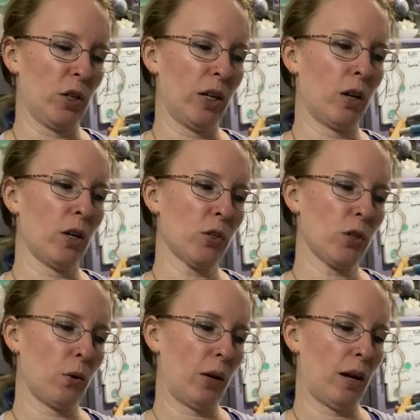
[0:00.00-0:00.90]
They
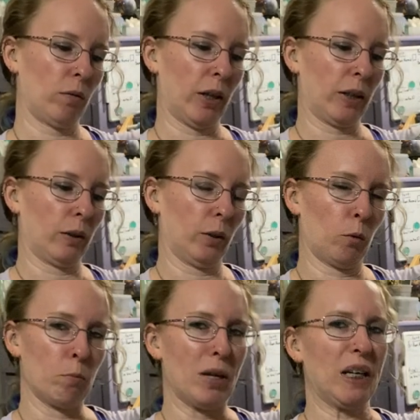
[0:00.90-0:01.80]
also have like little
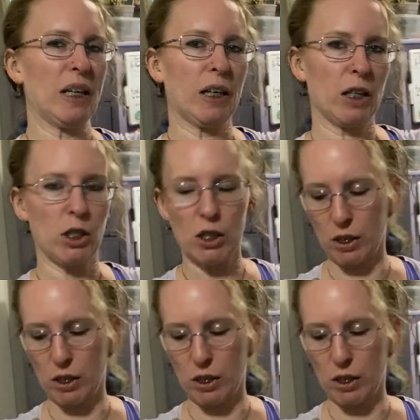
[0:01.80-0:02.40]
mini kits,